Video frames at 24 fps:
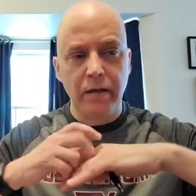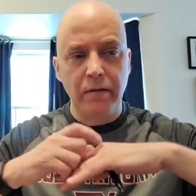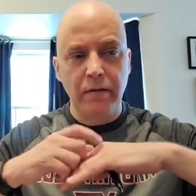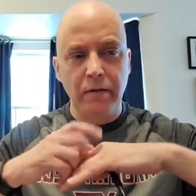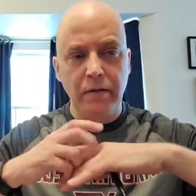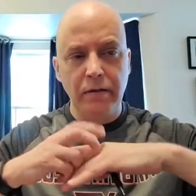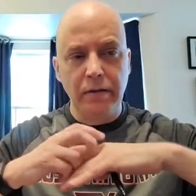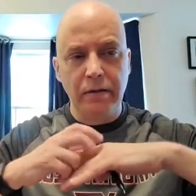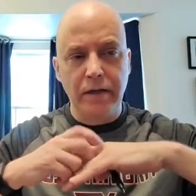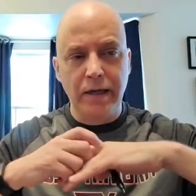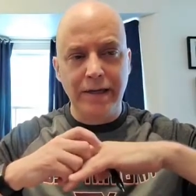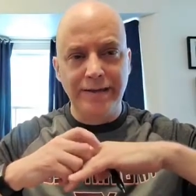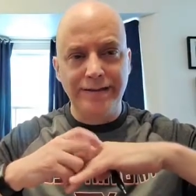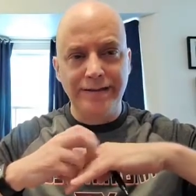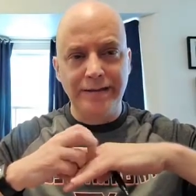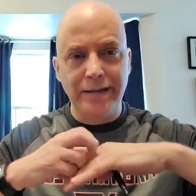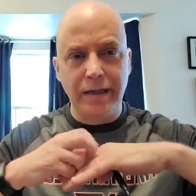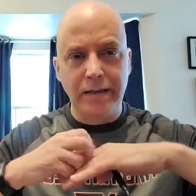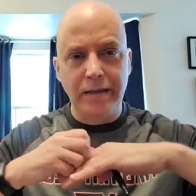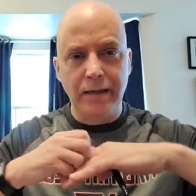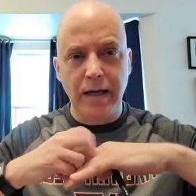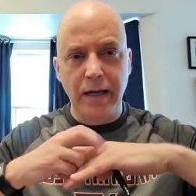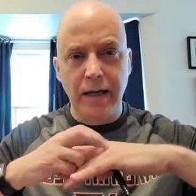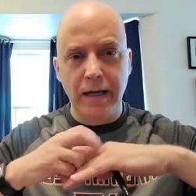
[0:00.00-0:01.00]
the kids
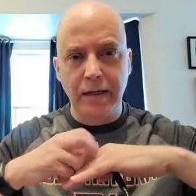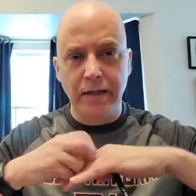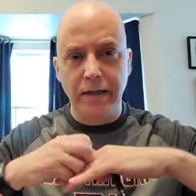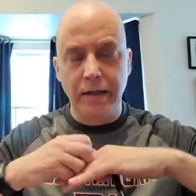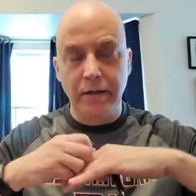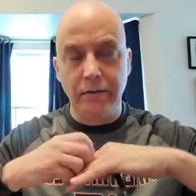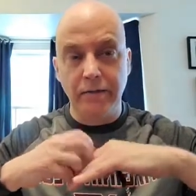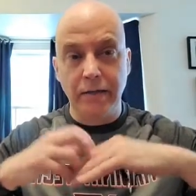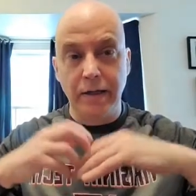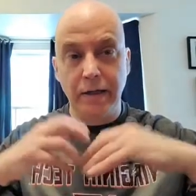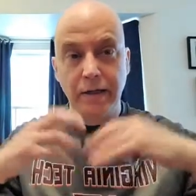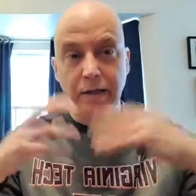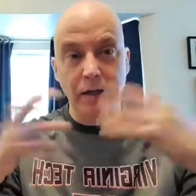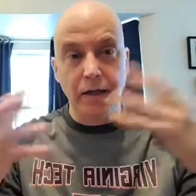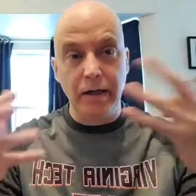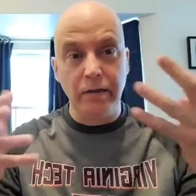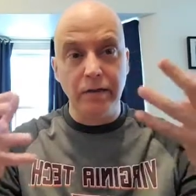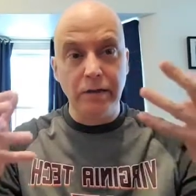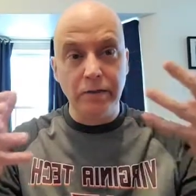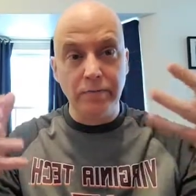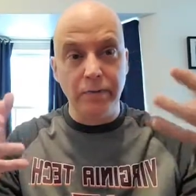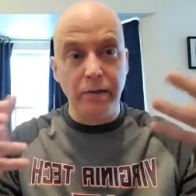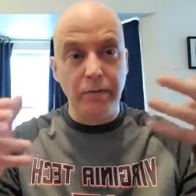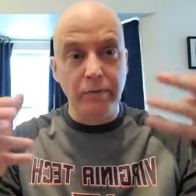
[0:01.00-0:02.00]
take that idea of like, now
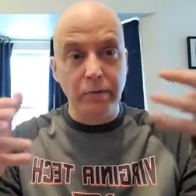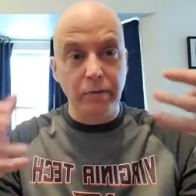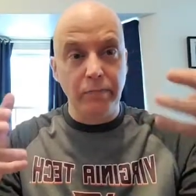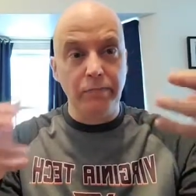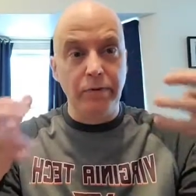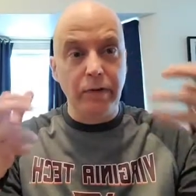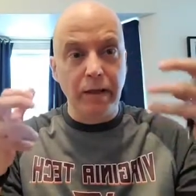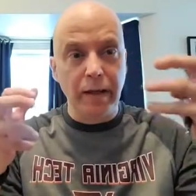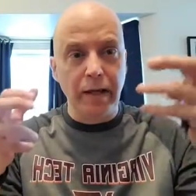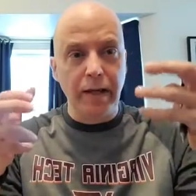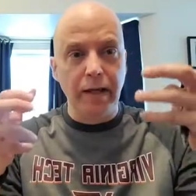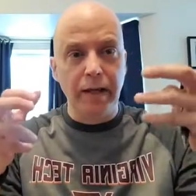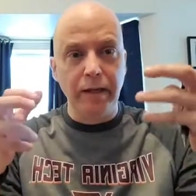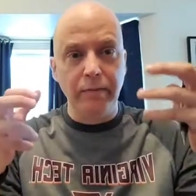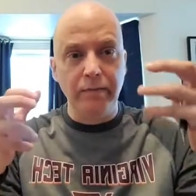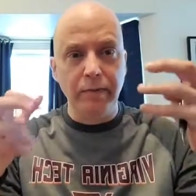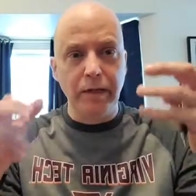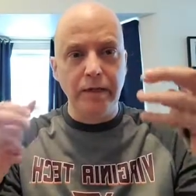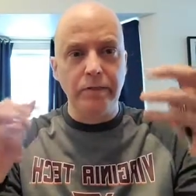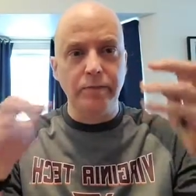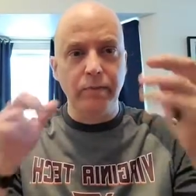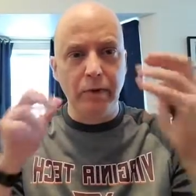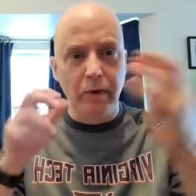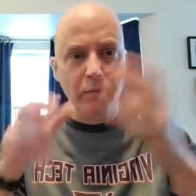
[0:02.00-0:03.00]
these people are playing
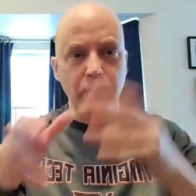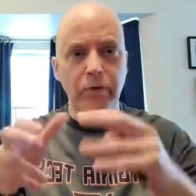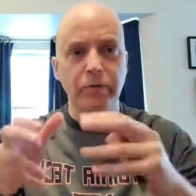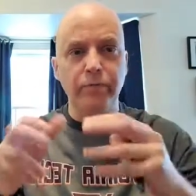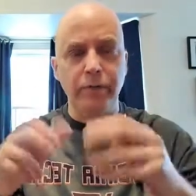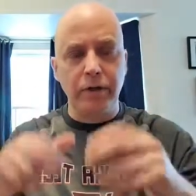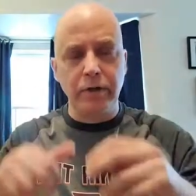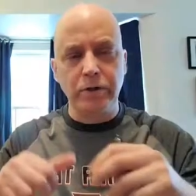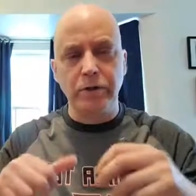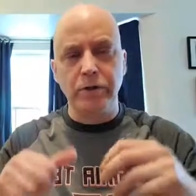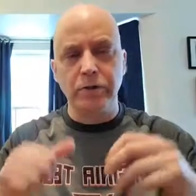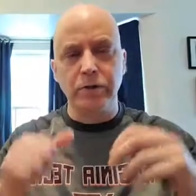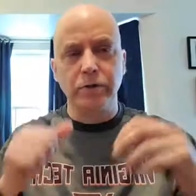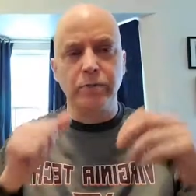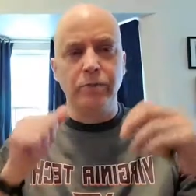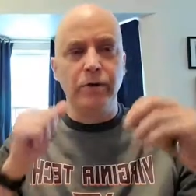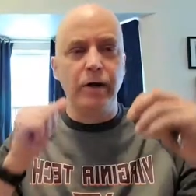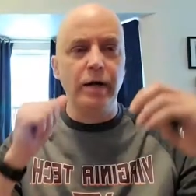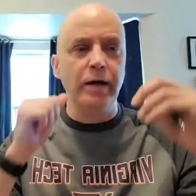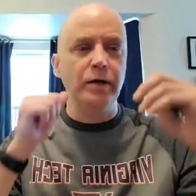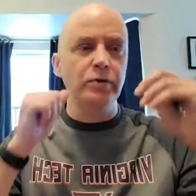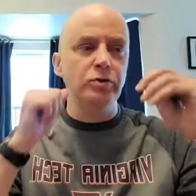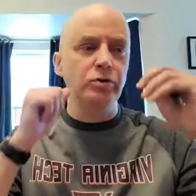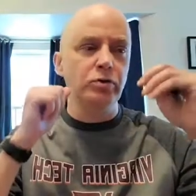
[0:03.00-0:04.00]
baseball with Brussels
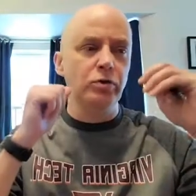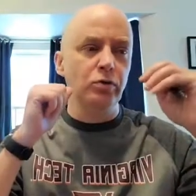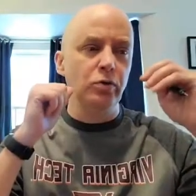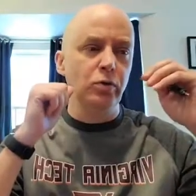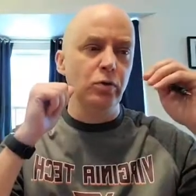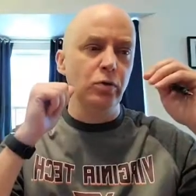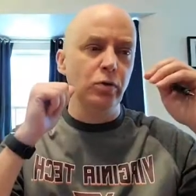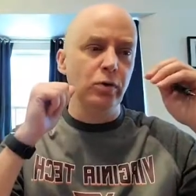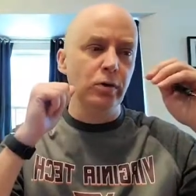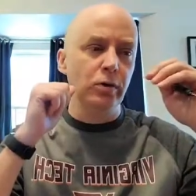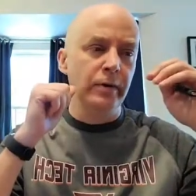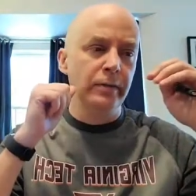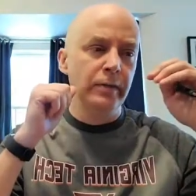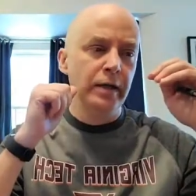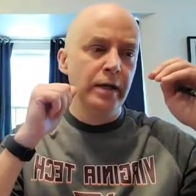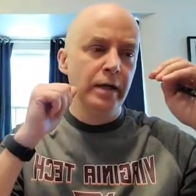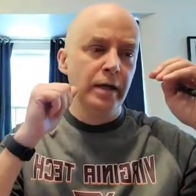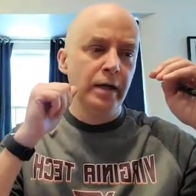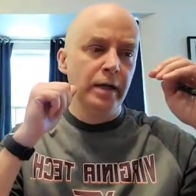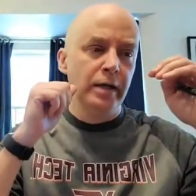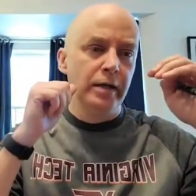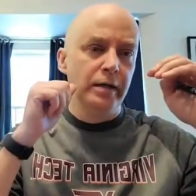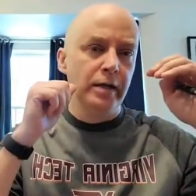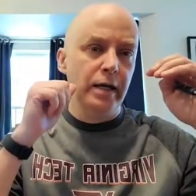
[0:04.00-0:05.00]
sprouts, or
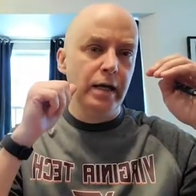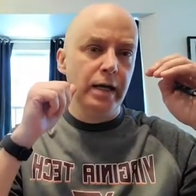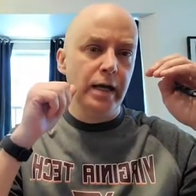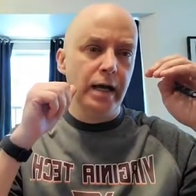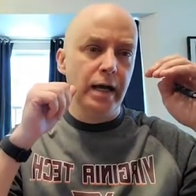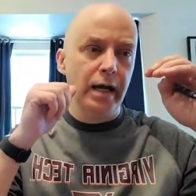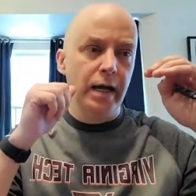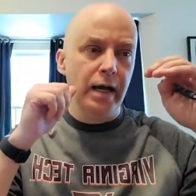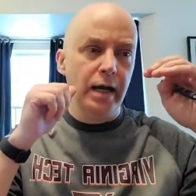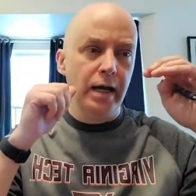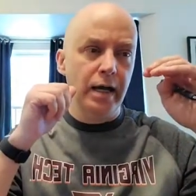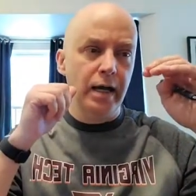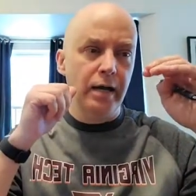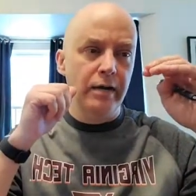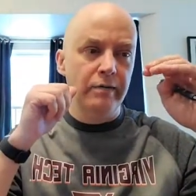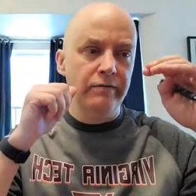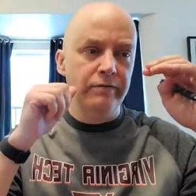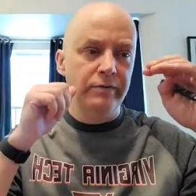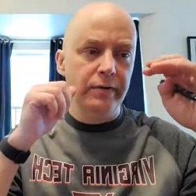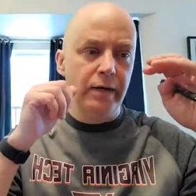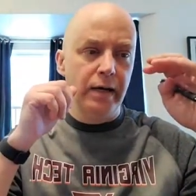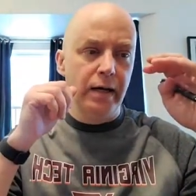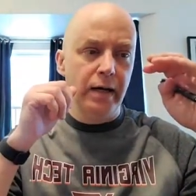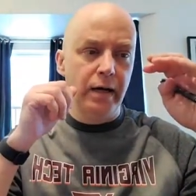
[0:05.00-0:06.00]
they
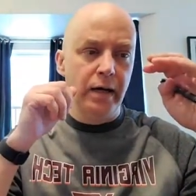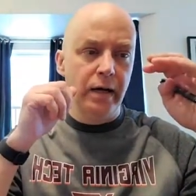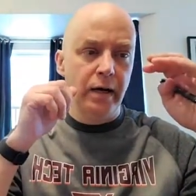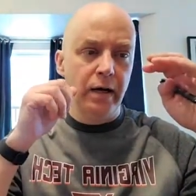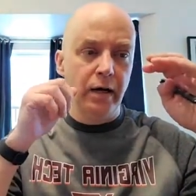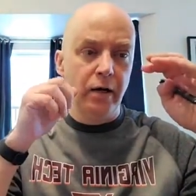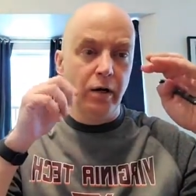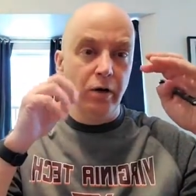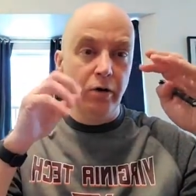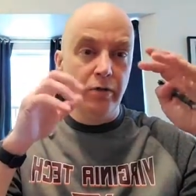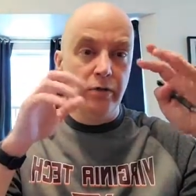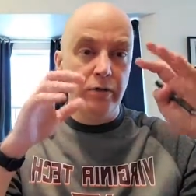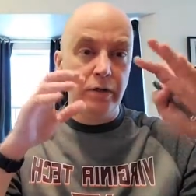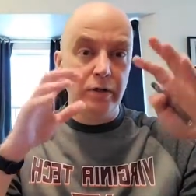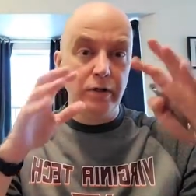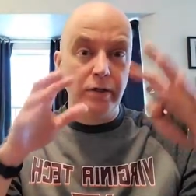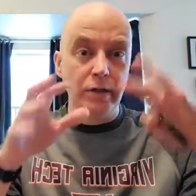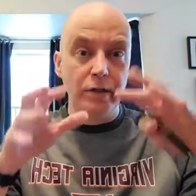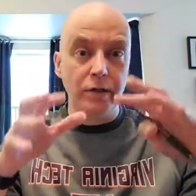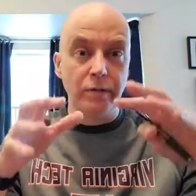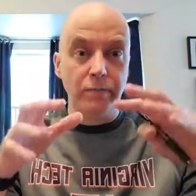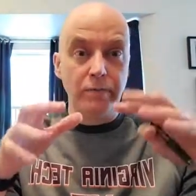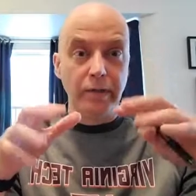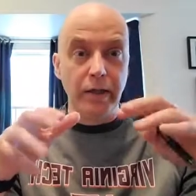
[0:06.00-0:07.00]
have on their
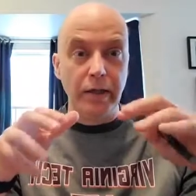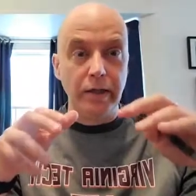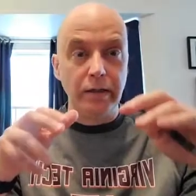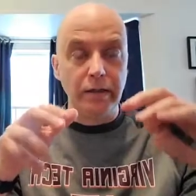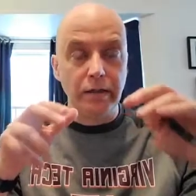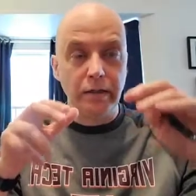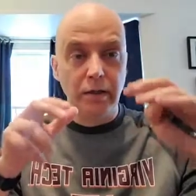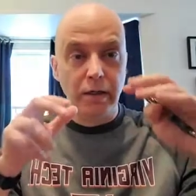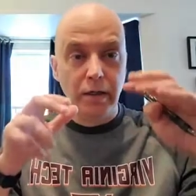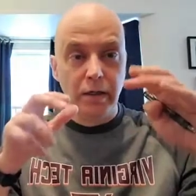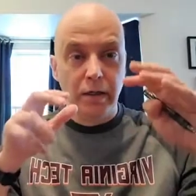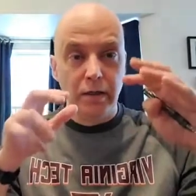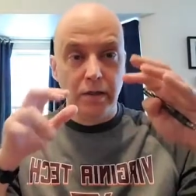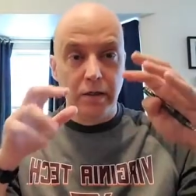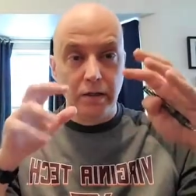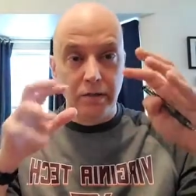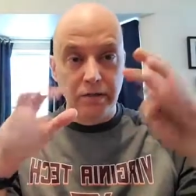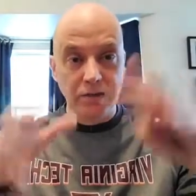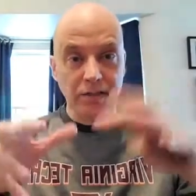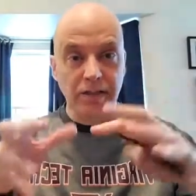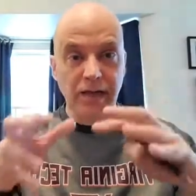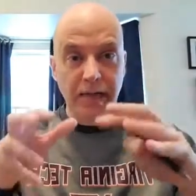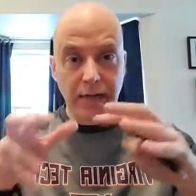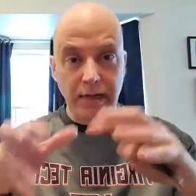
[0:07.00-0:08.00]
dinner plate, there
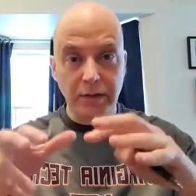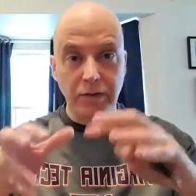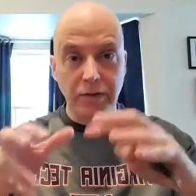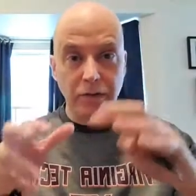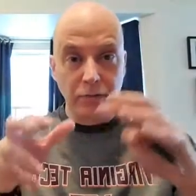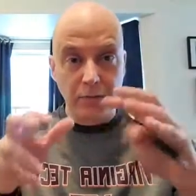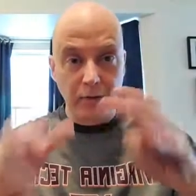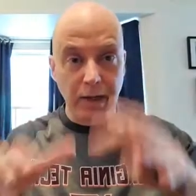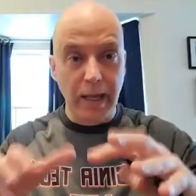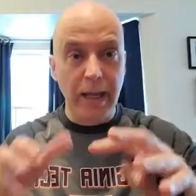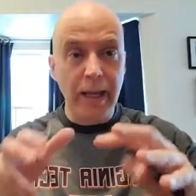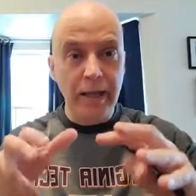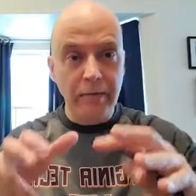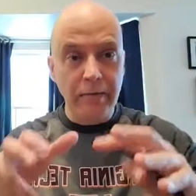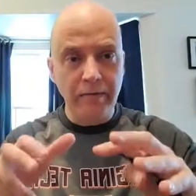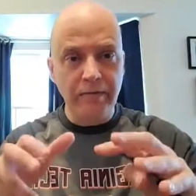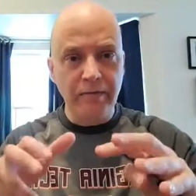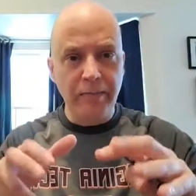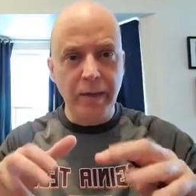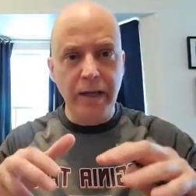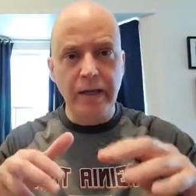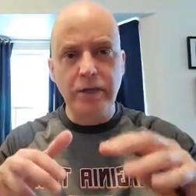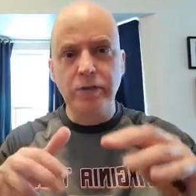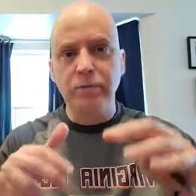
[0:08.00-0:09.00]
is an actual game of
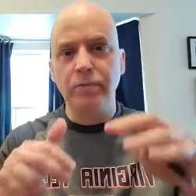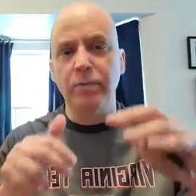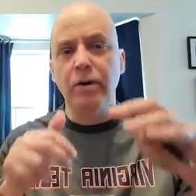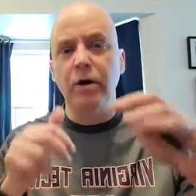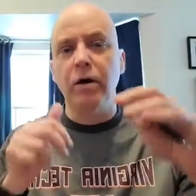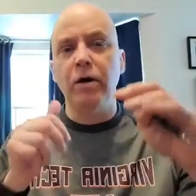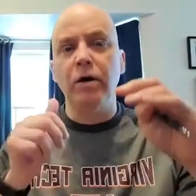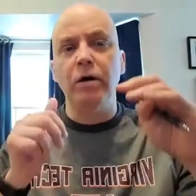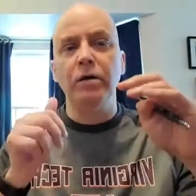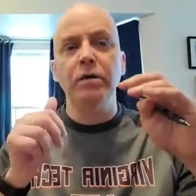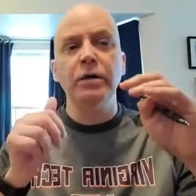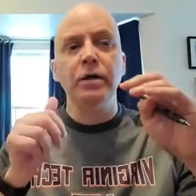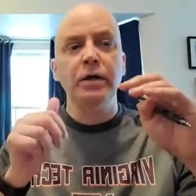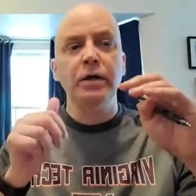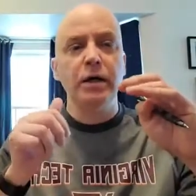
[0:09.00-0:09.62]
baseball